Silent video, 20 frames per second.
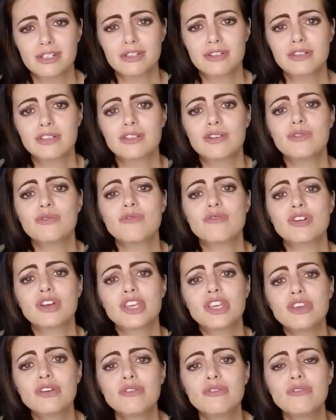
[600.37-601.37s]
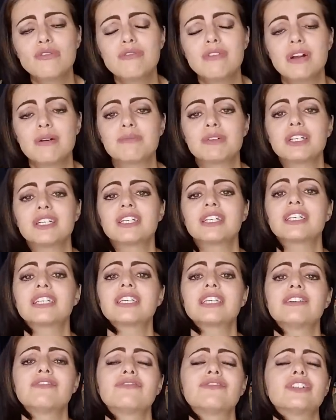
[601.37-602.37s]
is so cute. I'm gonna
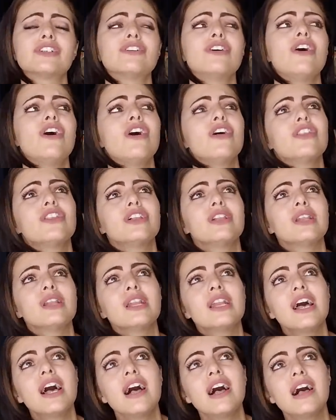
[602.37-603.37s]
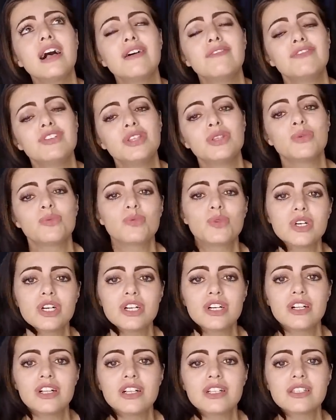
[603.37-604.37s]
give her all the love in the
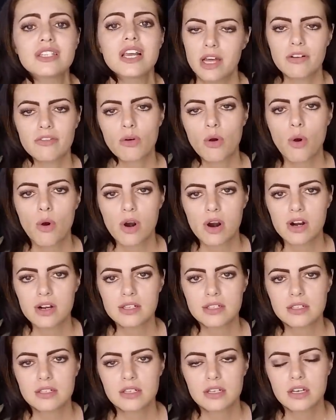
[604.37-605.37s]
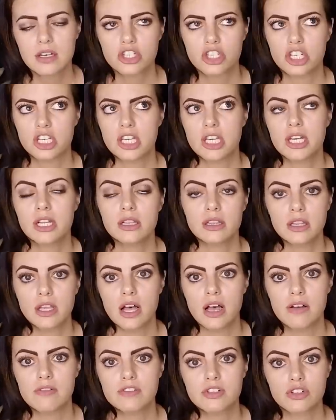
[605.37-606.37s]
world. And of course, she
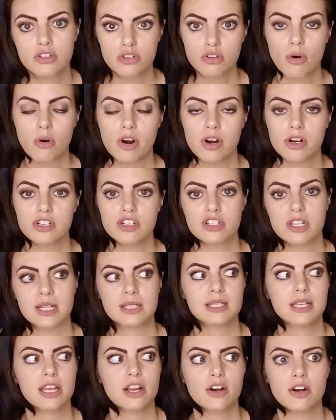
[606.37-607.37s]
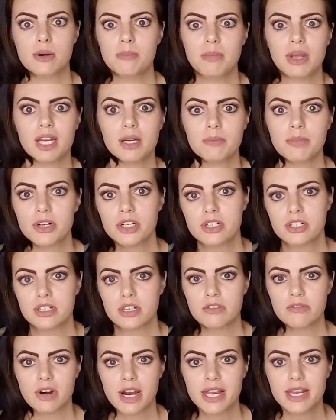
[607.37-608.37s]
loves George. That's like her main
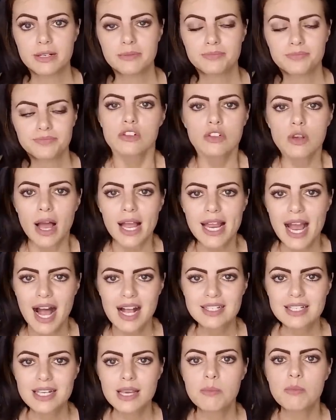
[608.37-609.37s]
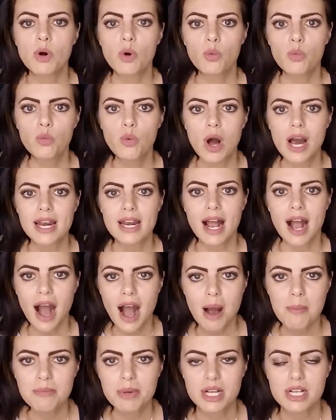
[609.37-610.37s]
person, right? So I ask him what
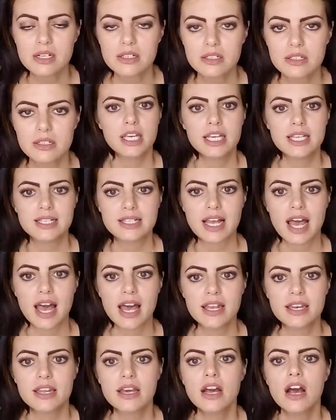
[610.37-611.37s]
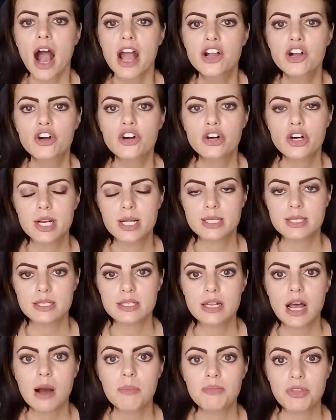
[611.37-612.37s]
happened. He said, I couldn't
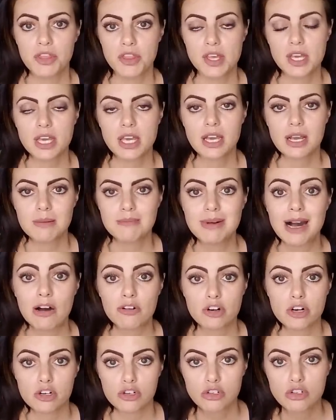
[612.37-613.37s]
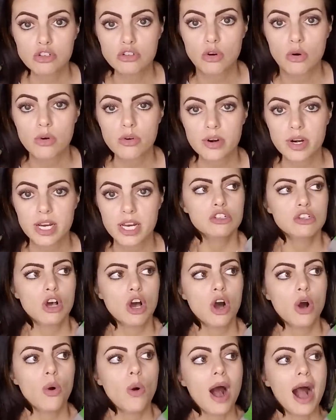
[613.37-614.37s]
stop thinking about her story.
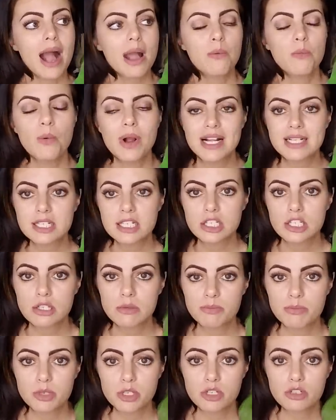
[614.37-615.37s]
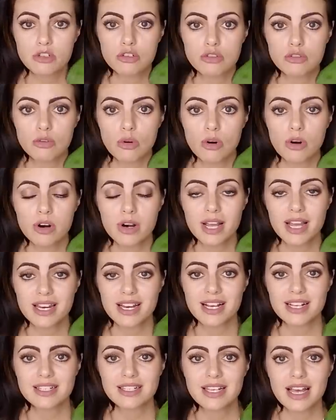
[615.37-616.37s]
So I went to the bird store and
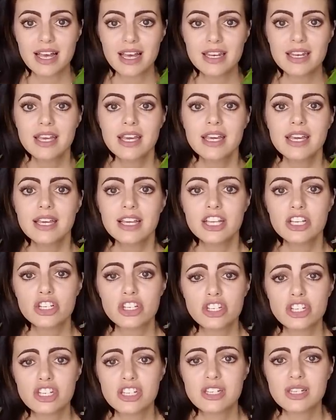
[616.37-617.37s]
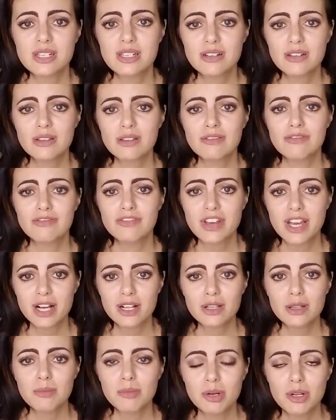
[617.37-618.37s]
I said, is she still
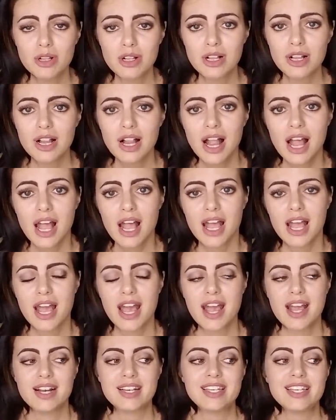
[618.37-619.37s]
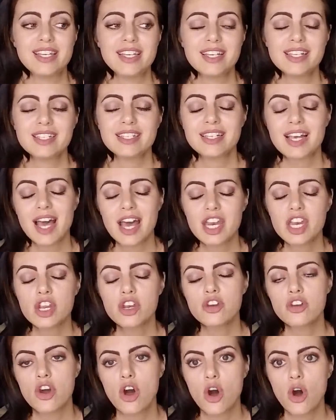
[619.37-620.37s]
available? And he said,
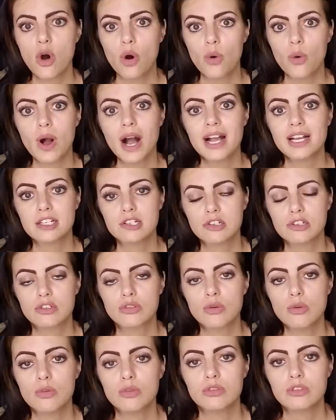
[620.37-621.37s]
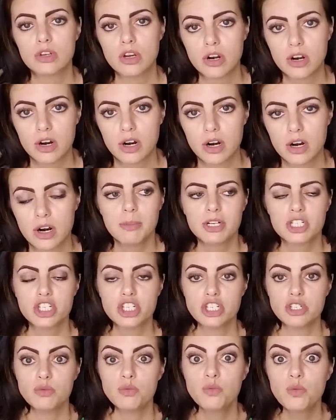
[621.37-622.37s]
no, I sold her, but
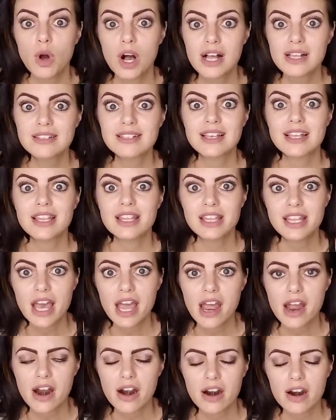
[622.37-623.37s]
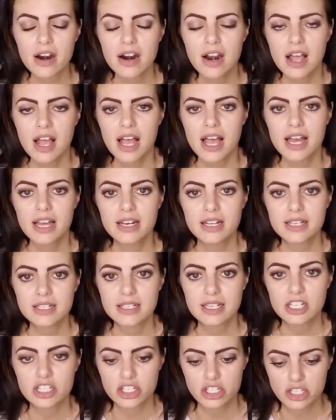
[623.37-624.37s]
she was there. And he
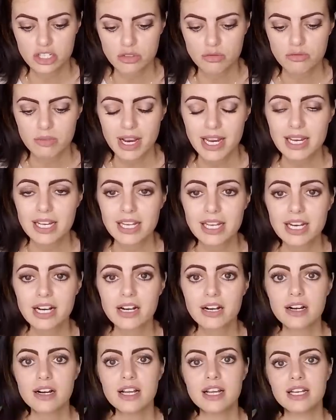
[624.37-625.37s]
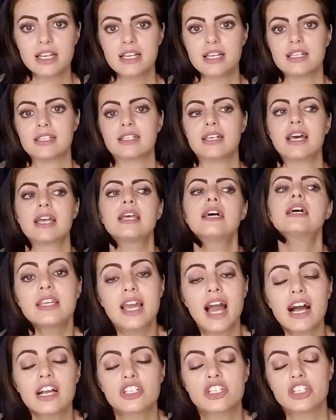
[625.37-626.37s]
said, she's right here. And he said,
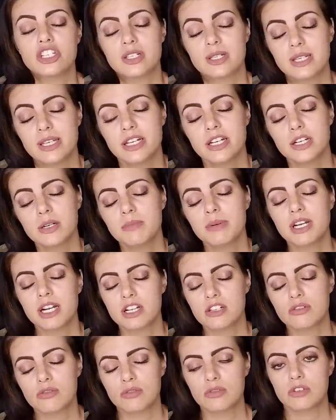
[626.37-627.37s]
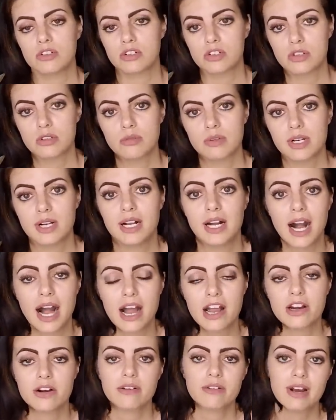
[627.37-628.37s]
yeah, she's here, but I sold her to a
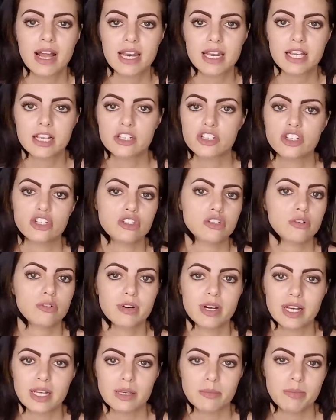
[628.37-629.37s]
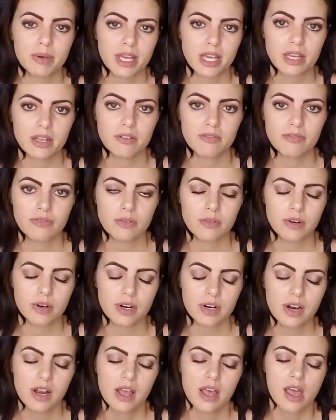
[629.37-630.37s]
guy already. She's already paid
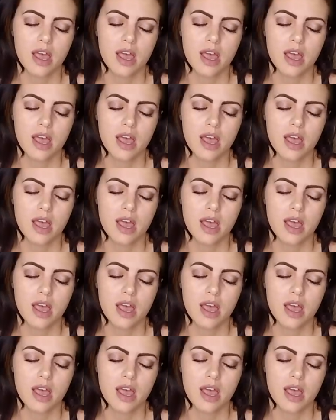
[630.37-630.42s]
for.